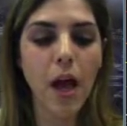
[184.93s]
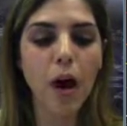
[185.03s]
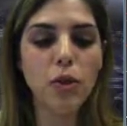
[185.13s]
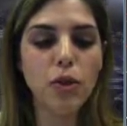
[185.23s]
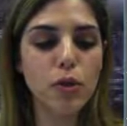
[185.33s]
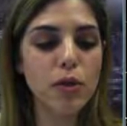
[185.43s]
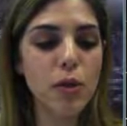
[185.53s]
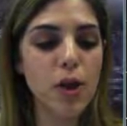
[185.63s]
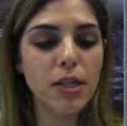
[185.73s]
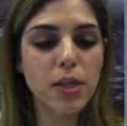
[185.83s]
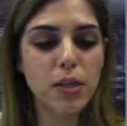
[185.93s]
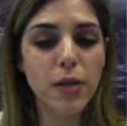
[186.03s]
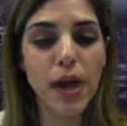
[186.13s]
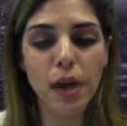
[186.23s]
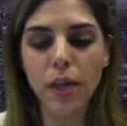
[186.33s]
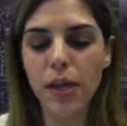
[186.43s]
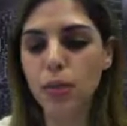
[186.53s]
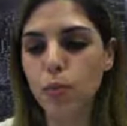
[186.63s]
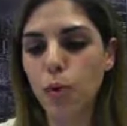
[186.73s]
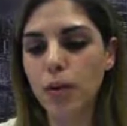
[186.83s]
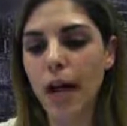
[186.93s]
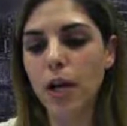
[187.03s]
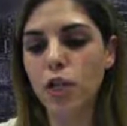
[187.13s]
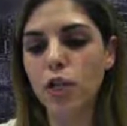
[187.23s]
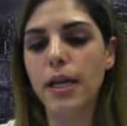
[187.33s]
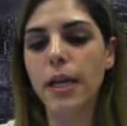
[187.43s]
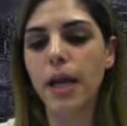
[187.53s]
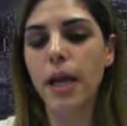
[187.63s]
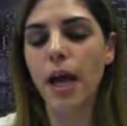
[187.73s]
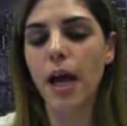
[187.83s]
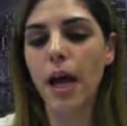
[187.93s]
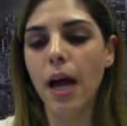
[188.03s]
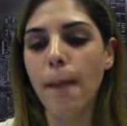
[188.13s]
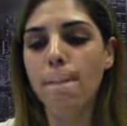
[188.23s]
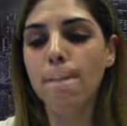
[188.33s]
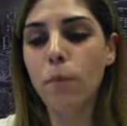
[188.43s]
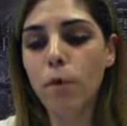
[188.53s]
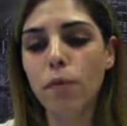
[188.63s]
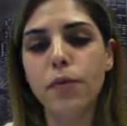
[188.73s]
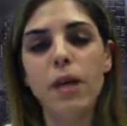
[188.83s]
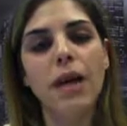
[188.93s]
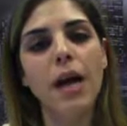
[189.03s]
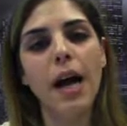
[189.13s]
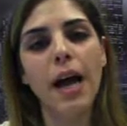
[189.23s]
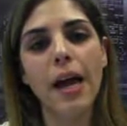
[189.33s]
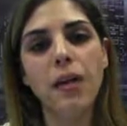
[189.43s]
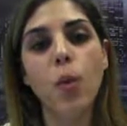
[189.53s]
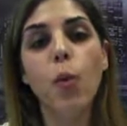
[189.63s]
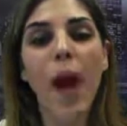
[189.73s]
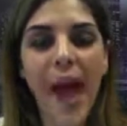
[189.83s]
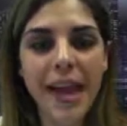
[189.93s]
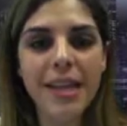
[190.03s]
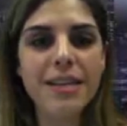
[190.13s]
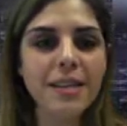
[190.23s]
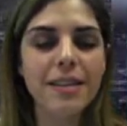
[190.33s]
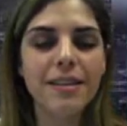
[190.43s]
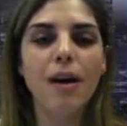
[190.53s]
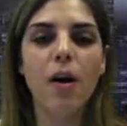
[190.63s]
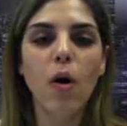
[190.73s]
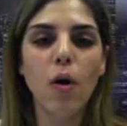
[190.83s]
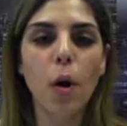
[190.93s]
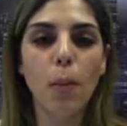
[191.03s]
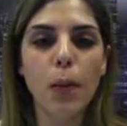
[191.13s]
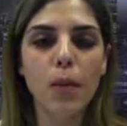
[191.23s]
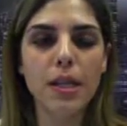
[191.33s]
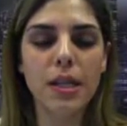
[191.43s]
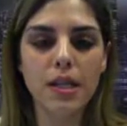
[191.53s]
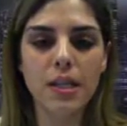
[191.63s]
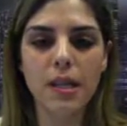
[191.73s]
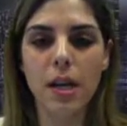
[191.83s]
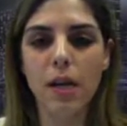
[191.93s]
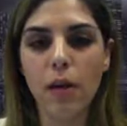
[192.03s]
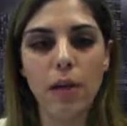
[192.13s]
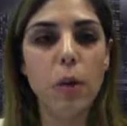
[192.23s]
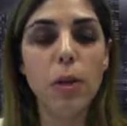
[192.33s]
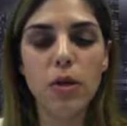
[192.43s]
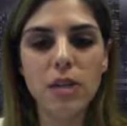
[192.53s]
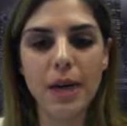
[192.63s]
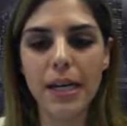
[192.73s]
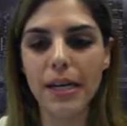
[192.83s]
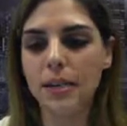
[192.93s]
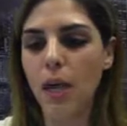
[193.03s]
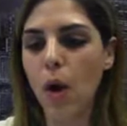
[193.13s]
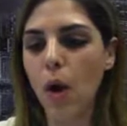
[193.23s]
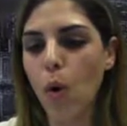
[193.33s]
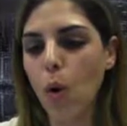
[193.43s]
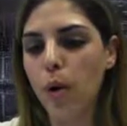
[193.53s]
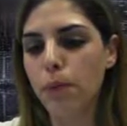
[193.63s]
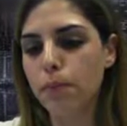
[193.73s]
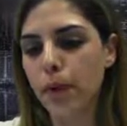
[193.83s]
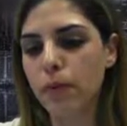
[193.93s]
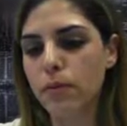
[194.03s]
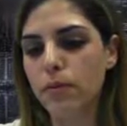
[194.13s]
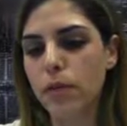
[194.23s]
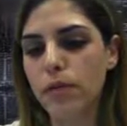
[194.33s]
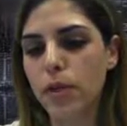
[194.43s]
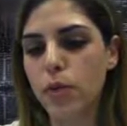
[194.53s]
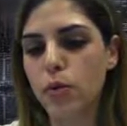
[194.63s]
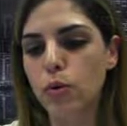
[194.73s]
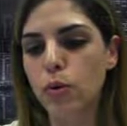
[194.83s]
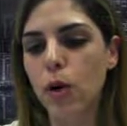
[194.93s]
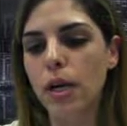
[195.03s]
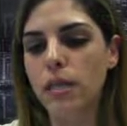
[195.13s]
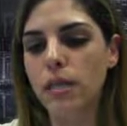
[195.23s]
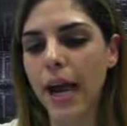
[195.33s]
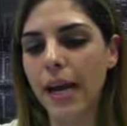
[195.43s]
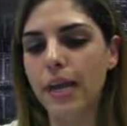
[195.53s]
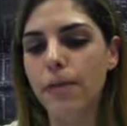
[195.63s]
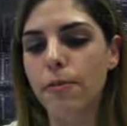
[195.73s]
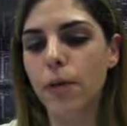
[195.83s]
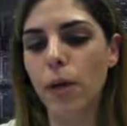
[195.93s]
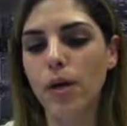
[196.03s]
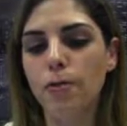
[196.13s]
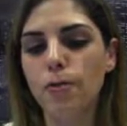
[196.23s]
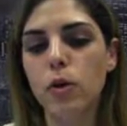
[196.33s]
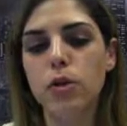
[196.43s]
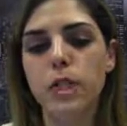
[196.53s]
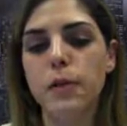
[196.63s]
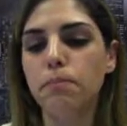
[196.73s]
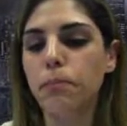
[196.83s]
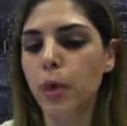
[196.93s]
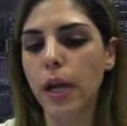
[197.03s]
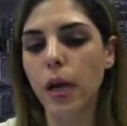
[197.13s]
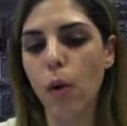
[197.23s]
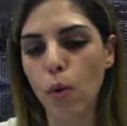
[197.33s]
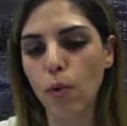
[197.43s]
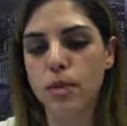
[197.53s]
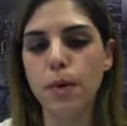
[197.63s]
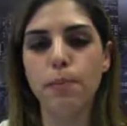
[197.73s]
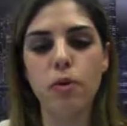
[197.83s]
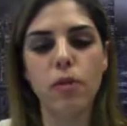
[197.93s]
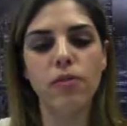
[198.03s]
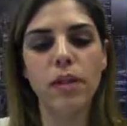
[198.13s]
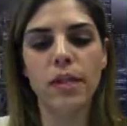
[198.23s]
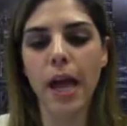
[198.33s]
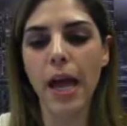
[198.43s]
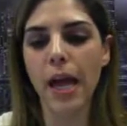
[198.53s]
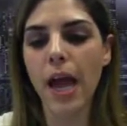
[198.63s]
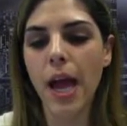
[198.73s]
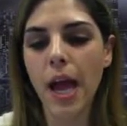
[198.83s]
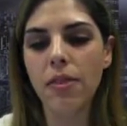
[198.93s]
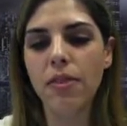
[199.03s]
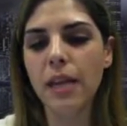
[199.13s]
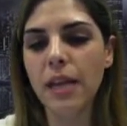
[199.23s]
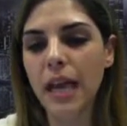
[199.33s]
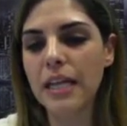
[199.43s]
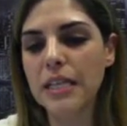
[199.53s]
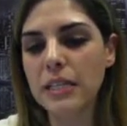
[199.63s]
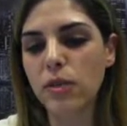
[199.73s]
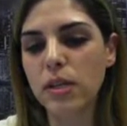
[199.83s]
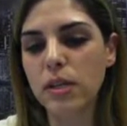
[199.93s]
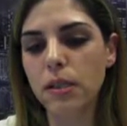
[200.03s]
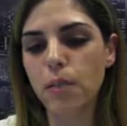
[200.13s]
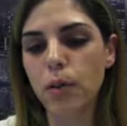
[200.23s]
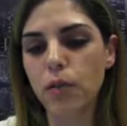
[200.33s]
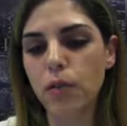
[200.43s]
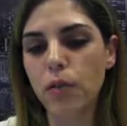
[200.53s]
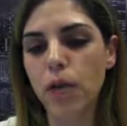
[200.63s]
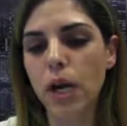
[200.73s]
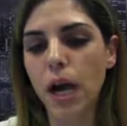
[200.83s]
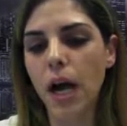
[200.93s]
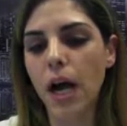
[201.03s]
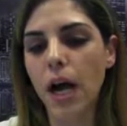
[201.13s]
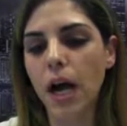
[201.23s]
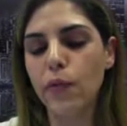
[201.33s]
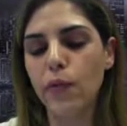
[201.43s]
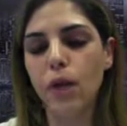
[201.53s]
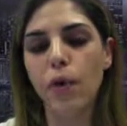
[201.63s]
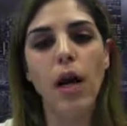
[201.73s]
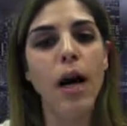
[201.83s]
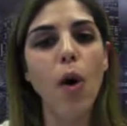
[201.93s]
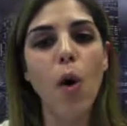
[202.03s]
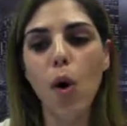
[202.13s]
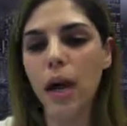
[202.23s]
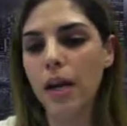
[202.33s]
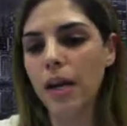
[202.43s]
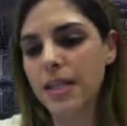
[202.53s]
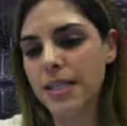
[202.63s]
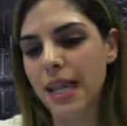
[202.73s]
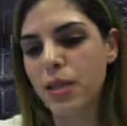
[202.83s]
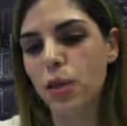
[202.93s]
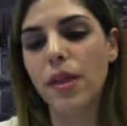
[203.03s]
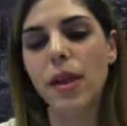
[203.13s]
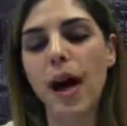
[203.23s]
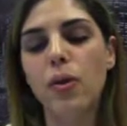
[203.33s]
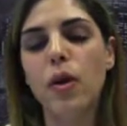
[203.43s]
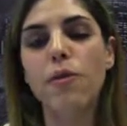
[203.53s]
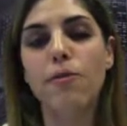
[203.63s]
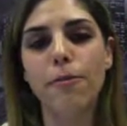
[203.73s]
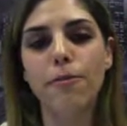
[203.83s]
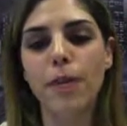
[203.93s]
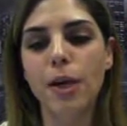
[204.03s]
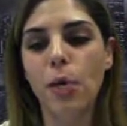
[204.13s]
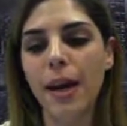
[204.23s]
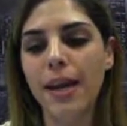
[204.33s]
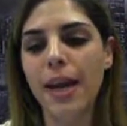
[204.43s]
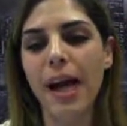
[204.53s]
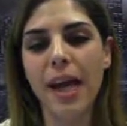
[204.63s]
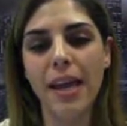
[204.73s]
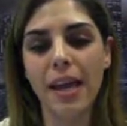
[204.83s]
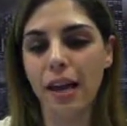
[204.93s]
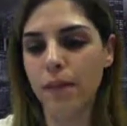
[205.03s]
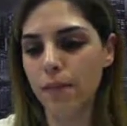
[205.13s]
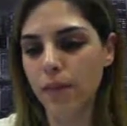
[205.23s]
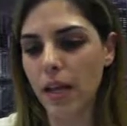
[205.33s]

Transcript: Also, dollar strength is what actually moved and weighs on commodities, on the commodity market. Oil break $52, currently 51.40, break all the supports of the day, and the next real support for oil stands on the around 51 area.